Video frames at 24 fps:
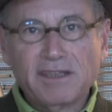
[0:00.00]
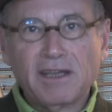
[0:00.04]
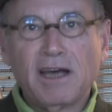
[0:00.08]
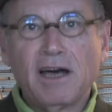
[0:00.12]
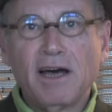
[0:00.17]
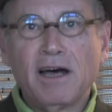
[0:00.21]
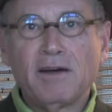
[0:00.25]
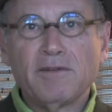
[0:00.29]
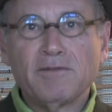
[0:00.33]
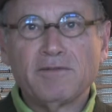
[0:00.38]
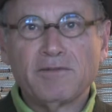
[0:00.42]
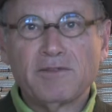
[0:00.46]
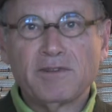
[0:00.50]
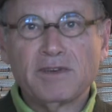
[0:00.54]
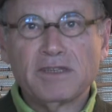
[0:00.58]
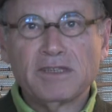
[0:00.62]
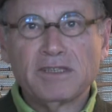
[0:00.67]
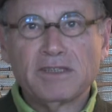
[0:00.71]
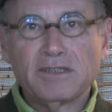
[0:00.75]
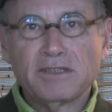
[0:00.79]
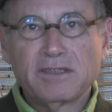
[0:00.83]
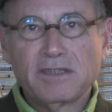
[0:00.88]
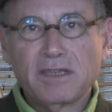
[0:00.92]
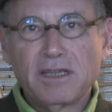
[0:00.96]

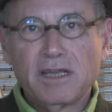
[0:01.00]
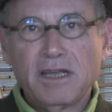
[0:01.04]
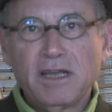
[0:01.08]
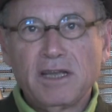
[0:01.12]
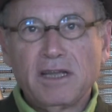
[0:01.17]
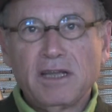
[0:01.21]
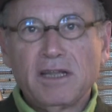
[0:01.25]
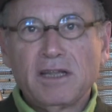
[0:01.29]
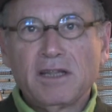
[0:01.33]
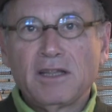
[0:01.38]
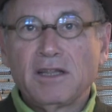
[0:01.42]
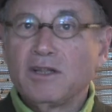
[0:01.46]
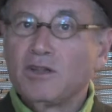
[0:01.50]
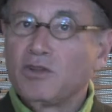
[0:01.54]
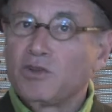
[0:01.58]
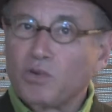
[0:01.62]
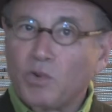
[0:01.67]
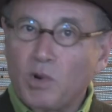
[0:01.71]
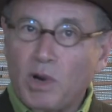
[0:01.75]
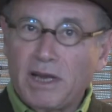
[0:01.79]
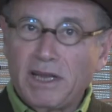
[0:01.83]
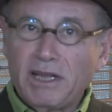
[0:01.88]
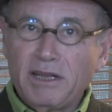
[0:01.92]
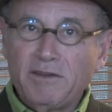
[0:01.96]
conference, the
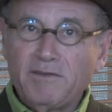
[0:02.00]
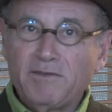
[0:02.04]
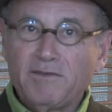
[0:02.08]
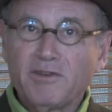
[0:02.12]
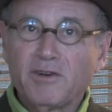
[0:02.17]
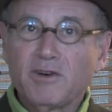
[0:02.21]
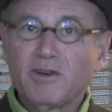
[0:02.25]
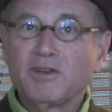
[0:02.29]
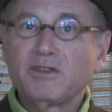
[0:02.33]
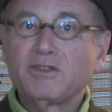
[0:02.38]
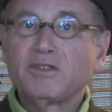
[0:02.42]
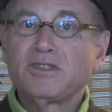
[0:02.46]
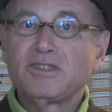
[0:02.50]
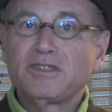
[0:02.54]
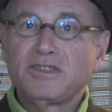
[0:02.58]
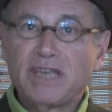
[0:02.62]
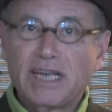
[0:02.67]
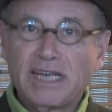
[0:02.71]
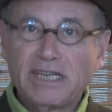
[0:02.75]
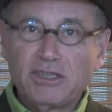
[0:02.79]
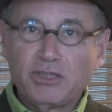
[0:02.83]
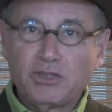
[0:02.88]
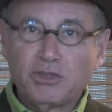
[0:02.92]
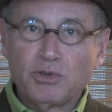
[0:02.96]
21st
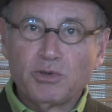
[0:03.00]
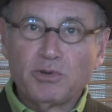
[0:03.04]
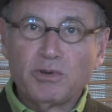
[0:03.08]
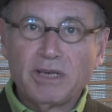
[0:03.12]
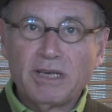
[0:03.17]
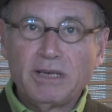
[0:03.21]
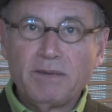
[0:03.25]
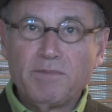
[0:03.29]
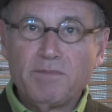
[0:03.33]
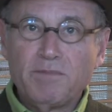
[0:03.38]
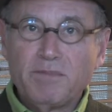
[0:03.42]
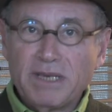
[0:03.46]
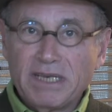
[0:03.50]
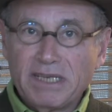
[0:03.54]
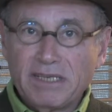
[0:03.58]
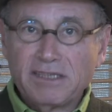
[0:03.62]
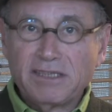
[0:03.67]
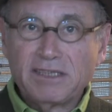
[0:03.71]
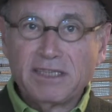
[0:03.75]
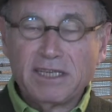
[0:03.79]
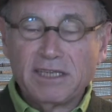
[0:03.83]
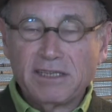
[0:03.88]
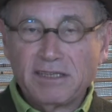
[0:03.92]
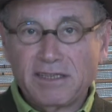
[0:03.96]
Century
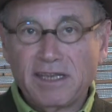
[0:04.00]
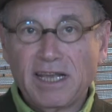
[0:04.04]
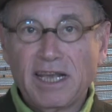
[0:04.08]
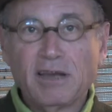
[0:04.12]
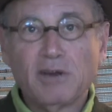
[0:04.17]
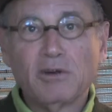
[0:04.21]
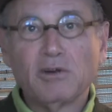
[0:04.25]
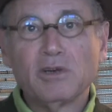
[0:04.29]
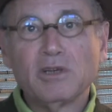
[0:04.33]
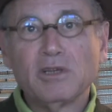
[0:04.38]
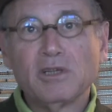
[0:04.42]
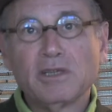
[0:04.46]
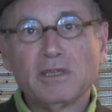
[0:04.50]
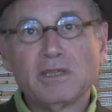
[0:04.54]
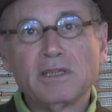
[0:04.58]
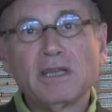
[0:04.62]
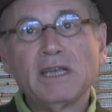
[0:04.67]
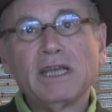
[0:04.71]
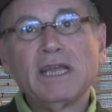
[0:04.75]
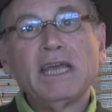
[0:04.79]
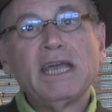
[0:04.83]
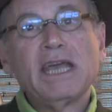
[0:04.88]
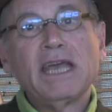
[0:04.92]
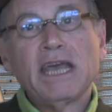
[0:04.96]
Business Herald
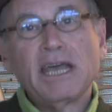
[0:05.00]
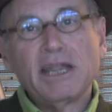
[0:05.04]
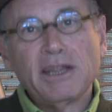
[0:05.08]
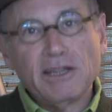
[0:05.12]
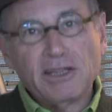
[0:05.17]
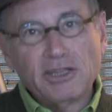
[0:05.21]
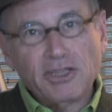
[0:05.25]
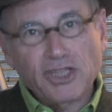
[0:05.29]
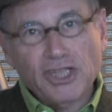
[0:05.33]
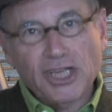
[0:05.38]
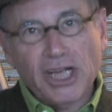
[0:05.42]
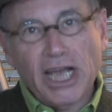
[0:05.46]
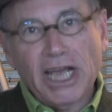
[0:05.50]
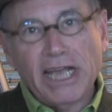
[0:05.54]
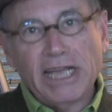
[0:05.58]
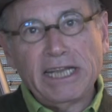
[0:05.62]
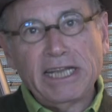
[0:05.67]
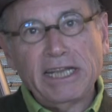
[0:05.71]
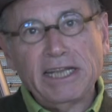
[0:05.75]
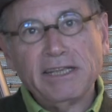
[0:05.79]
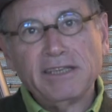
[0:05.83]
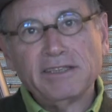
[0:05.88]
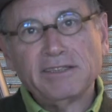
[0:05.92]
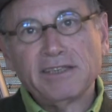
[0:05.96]
and the
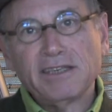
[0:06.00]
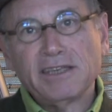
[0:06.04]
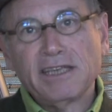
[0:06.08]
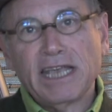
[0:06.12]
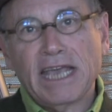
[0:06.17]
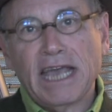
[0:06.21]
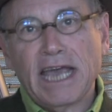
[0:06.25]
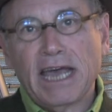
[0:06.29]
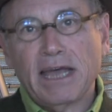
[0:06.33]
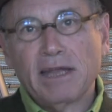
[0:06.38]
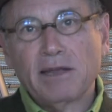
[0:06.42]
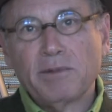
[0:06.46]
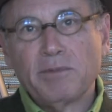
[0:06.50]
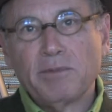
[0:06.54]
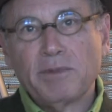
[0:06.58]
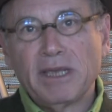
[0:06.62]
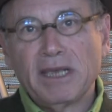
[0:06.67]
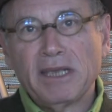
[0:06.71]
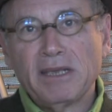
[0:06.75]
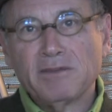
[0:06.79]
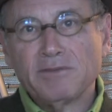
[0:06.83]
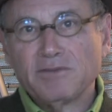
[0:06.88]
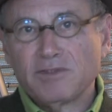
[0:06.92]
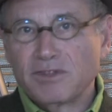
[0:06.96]
Chinese
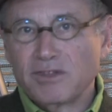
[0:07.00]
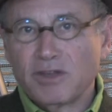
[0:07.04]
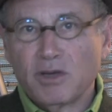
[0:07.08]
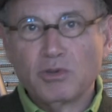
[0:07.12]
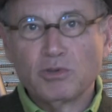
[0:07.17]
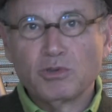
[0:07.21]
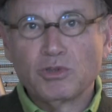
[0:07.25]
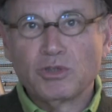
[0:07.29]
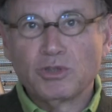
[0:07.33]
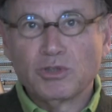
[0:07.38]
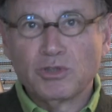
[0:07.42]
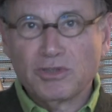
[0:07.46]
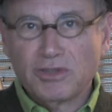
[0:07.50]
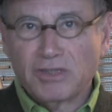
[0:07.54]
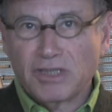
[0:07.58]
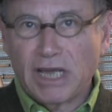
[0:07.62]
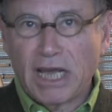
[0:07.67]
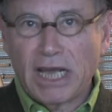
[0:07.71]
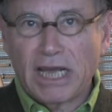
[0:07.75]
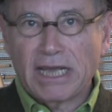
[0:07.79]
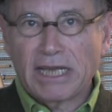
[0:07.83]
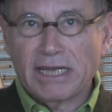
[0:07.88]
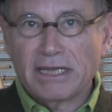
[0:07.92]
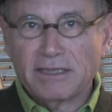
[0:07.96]
Academy of Social
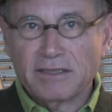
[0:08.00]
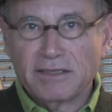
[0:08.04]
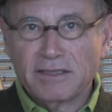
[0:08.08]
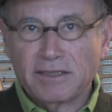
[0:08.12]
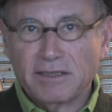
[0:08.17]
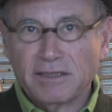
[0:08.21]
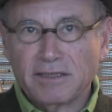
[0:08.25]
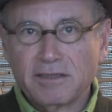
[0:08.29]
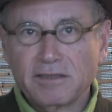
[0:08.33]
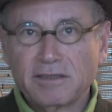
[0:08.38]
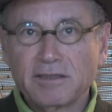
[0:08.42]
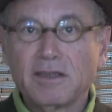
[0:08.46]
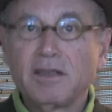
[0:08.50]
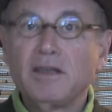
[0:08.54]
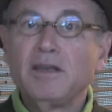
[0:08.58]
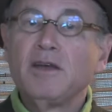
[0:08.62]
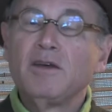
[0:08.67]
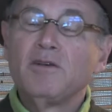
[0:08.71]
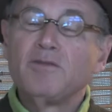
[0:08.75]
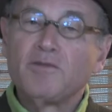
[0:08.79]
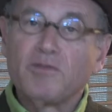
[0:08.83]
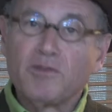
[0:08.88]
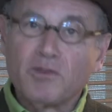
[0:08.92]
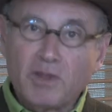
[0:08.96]
Sciences,
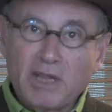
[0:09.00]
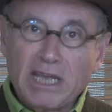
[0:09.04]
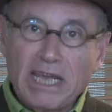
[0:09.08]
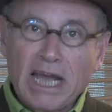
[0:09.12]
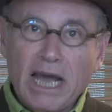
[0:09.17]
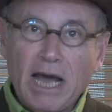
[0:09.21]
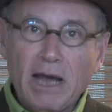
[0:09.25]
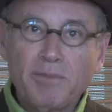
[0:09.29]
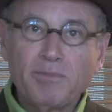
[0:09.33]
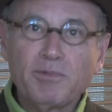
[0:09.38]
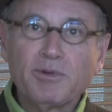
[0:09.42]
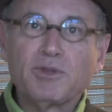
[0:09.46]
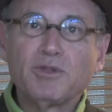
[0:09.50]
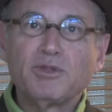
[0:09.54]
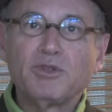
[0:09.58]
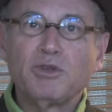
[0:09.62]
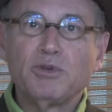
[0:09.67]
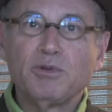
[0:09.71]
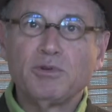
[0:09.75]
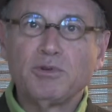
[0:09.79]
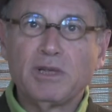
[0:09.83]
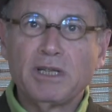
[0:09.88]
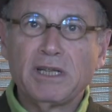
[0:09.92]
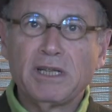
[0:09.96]
for the
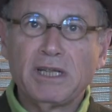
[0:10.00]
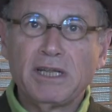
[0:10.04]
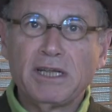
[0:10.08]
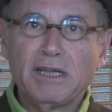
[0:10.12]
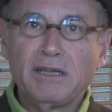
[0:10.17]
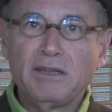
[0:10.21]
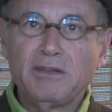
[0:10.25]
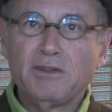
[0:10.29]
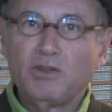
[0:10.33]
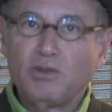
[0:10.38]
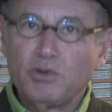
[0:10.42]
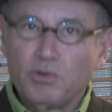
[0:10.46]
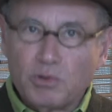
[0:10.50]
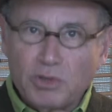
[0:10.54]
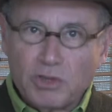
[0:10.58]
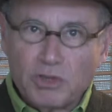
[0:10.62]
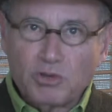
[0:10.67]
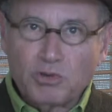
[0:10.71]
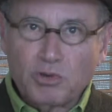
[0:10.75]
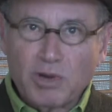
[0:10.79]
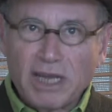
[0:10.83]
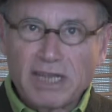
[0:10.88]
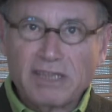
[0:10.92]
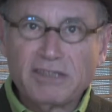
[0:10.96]
opportunity to
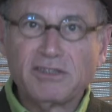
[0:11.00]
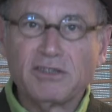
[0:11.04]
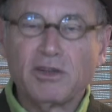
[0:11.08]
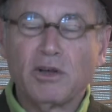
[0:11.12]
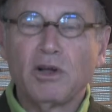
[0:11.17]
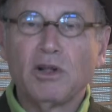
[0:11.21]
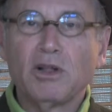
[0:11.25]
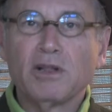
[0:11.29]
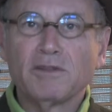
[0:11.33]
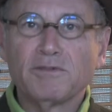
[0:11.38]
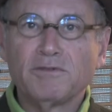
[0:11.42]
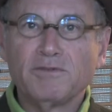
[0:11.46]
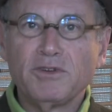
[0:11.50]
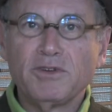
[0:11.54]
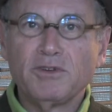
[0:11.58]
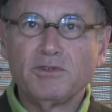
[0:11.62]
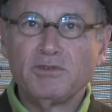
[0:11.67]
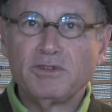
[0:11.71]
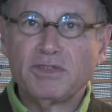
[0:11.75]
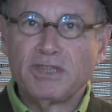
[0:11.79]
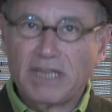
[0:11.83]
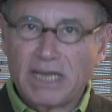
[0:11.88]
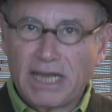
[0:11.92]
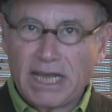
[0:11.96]
address all of you
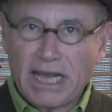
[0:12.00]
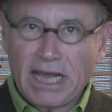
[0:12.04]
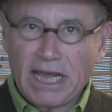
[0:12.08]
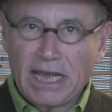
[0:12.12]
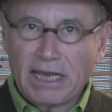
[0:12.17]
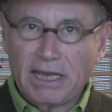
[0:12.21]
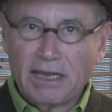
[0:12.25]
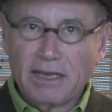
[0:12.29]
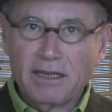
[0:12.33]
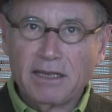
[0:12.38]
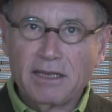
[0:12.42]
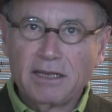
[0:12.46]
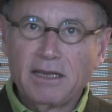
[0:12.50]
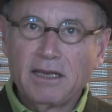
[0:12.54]
today.